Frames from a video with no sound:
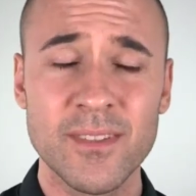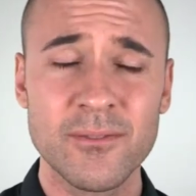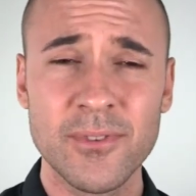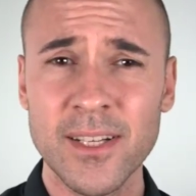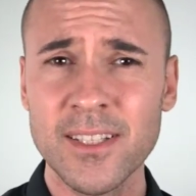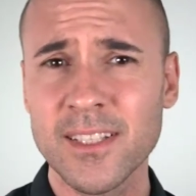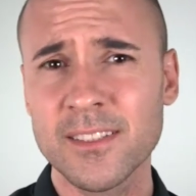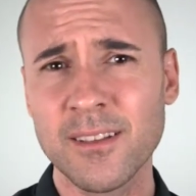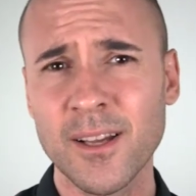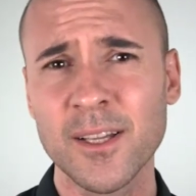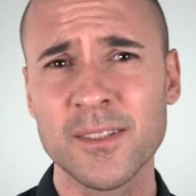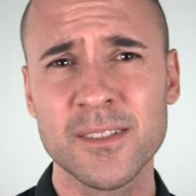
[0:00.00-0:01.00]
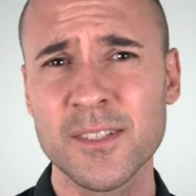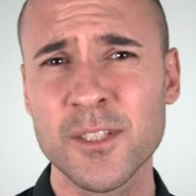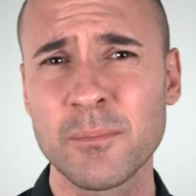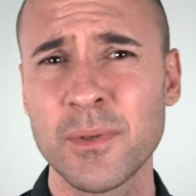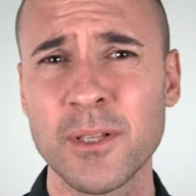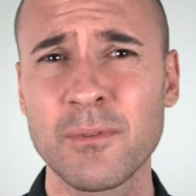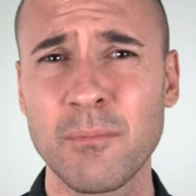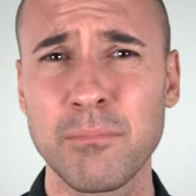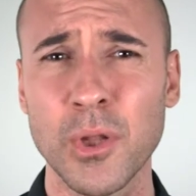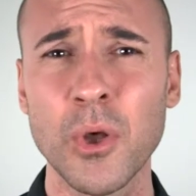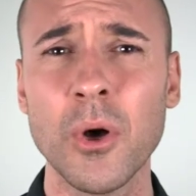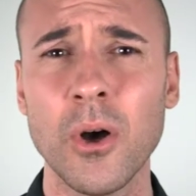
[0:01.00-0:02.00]
frankly, it's like it's just a bit of a
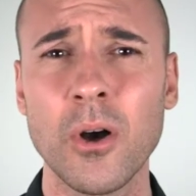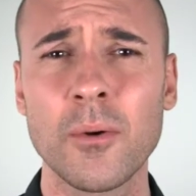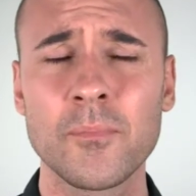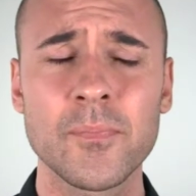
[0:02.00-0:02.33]
blur.